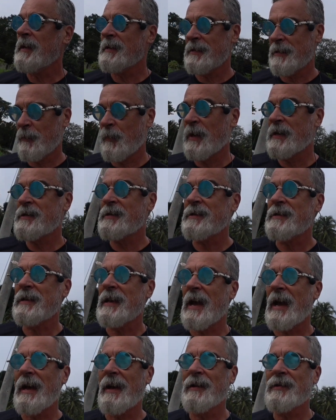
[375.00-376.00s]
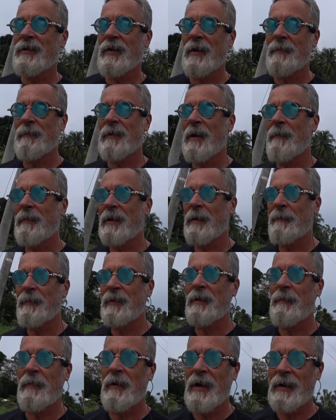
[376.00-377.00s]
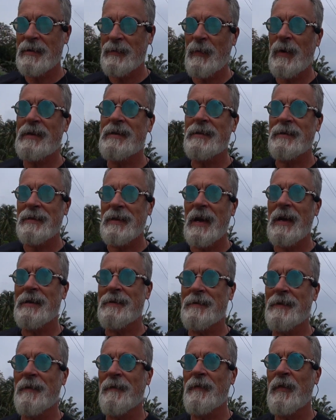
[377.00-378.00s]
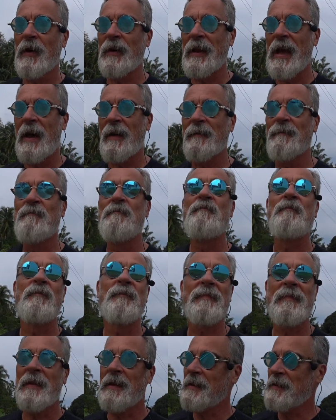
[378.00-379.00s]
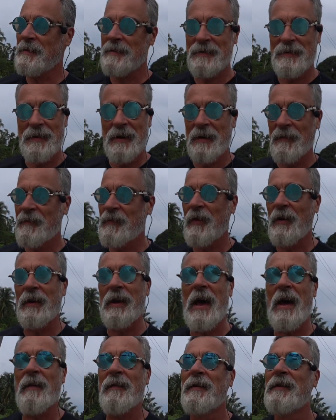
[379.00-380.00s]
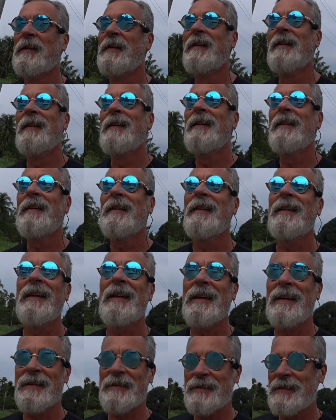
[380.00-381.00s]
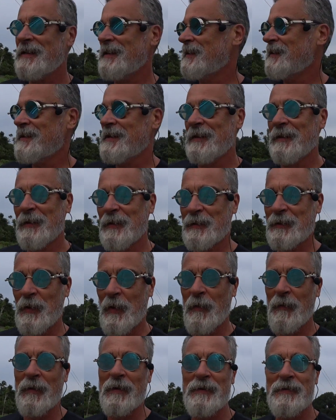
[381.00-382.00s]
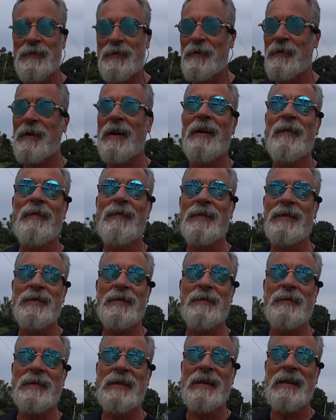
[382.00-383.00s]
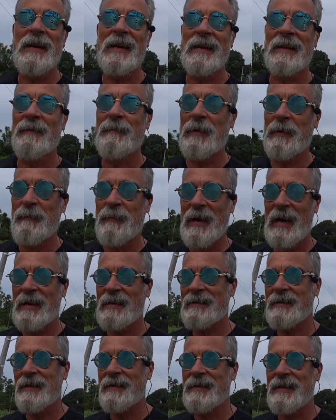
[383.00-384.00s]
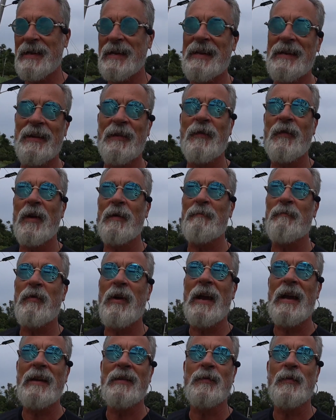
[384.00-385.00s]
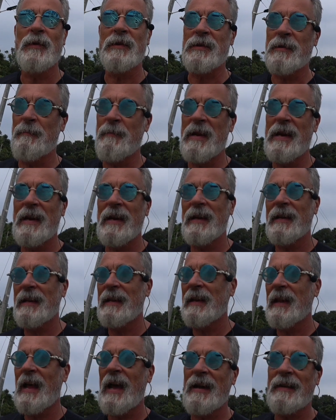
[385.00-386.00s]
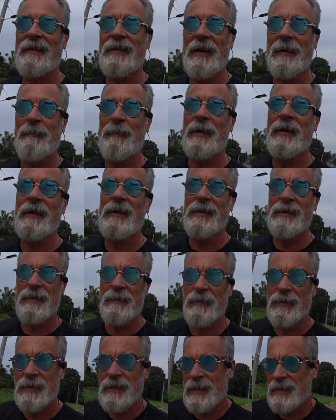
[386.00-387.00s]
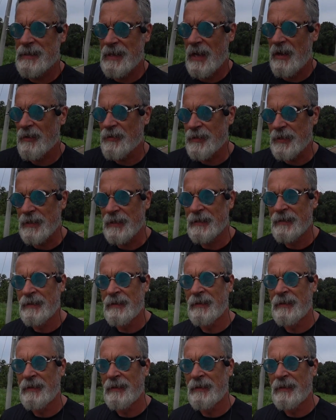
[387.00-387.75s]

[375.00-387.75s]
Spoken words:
I said, watch this guy. I saw him coming up in the mirror. I said, watch this guy. He's going to fall down. He's going to fall down. And she looked over, and sure enough, as soon as he got a little bit past us, he hit his front brakes, which immediately locked up because it's algae.